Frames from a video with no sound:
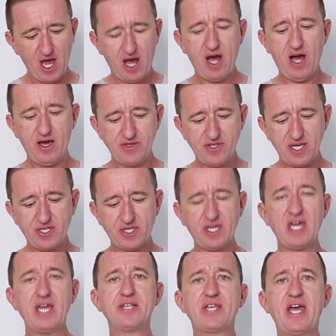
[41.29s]
Uh, this
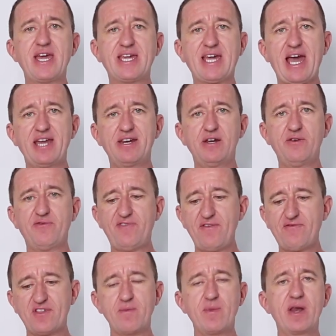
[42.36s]
is a Canon
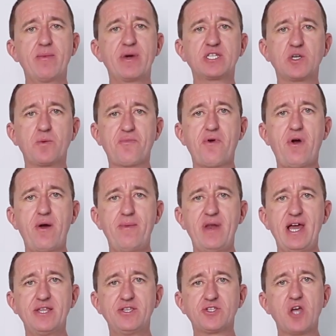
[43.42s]
50mm prime
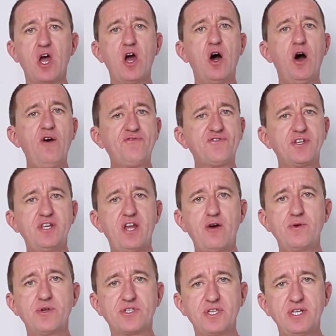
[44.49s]
lens, often
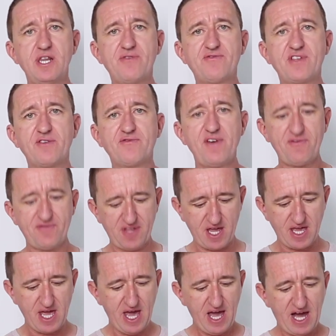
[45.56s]
known as the Nifty 50.